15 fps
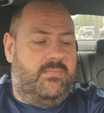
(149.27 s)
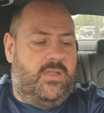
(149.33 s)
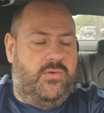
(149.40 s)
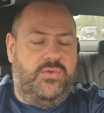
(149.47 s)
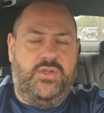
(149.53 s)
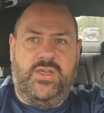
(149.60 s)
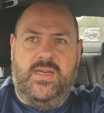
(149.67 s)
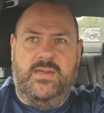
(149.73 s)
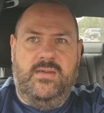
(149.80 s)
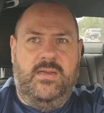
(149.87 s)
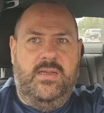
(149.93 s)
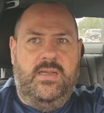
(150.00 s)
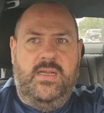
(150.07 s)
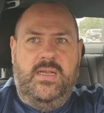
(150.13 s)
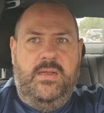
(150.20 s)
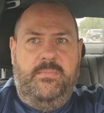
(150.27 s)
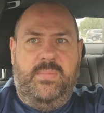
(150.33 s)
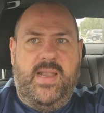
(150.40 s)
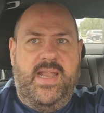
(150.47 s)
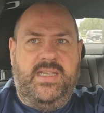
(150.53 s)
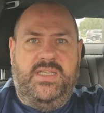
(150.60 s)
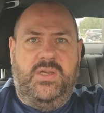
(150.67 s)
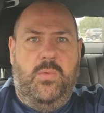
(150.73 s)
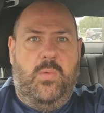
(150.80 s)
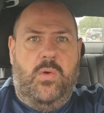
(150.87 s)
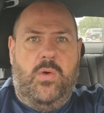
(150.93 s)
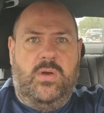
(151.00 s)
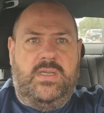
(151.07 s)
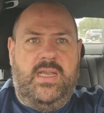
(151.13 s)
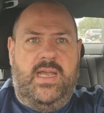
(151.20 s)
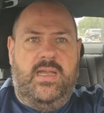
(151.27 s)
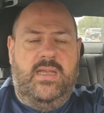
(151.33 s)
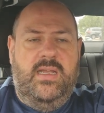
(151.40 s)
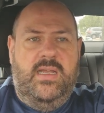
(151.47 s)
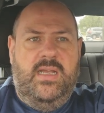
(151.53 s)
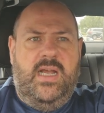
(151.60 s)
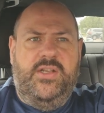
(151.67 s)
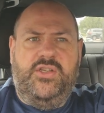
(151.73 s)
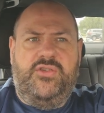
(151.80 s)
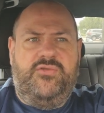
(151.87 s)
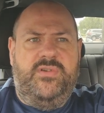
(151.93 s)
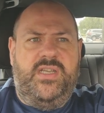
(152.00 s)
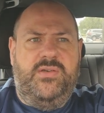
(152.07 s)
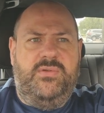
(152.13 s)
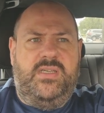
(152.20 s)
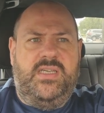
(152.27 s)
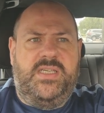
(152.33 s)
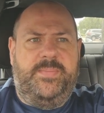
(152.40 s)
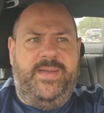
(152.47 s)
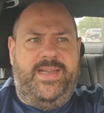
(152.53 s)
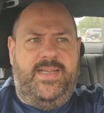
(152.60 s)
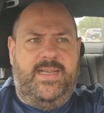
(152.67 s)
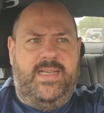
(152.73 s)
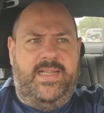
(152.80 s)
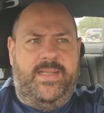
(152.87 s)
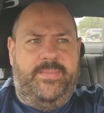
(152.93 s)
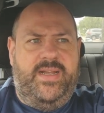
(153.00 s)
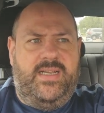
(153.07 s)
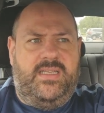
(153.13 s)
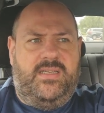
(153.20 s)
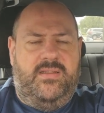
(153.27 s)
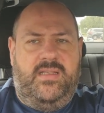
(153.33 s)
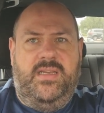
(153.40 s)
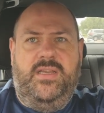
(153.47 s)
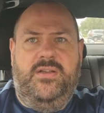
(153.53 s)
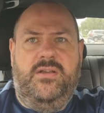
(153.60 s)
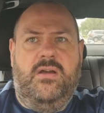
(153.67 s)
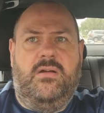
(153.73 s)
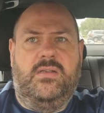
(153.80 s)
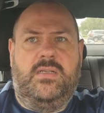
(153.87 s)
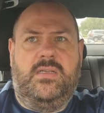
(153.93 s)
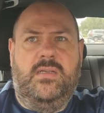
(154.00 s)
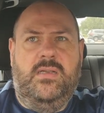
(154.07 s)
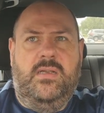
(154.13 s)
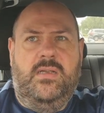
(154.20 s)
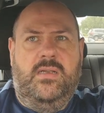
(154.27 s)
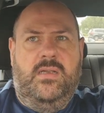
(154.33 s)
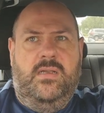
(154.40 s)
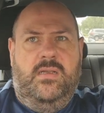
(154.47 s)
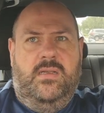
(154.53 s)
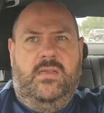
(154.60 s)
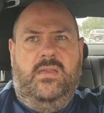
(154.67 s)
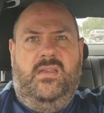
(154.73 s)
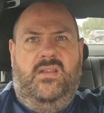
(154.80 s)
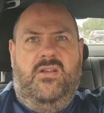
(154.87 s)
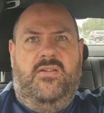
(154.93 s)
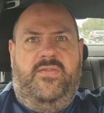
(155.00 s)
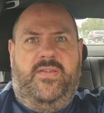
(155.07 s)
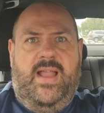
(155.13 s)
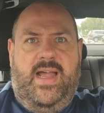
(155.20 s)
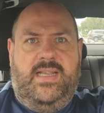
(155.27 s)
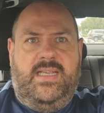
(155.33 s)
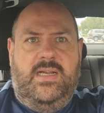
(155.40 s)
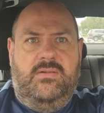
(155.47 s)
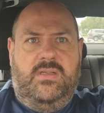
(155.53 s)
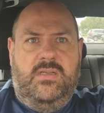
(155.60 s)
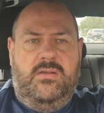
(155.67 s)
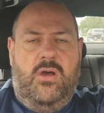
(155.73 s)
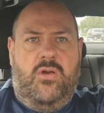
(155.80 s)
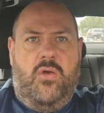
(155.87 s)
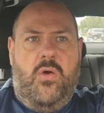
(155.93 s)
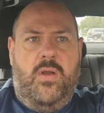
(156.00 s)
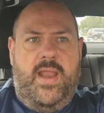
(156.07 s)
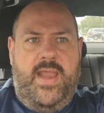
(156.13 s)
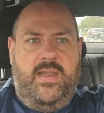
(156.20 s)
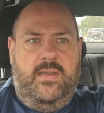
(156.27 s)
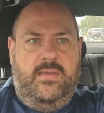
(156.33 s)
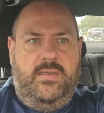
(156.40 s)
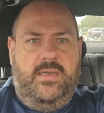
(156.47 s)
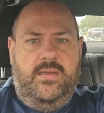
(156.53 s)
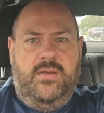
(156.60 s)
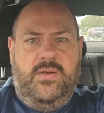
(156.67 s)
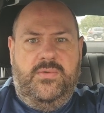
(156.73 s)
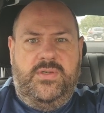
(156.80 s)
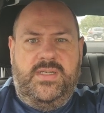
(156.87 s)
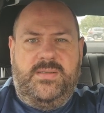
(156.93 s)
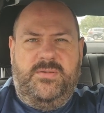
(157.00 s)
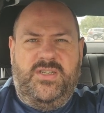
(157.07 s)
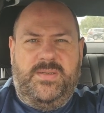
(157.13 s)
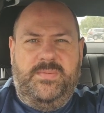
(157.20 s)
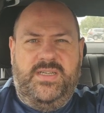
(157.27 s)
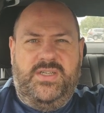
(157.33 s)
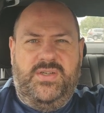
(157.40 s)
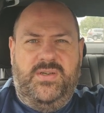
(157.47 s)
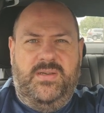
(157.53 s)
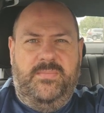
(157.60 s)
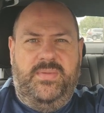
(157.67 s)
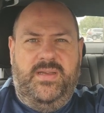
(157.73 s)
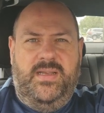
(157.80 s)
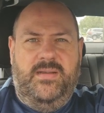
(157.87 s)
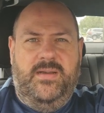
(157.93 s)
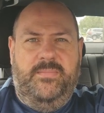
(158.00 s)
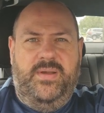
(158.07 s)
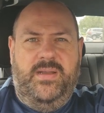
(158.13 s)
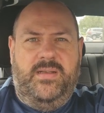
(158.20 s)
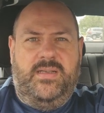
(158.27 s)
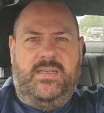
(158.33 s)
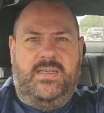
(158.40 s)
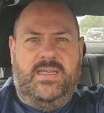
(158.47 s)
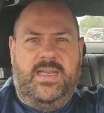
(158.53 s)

lotion, plenty of water, and just reduce your speed a little bit so that you're not flat out and not all in. You know, just make sure you're being a bit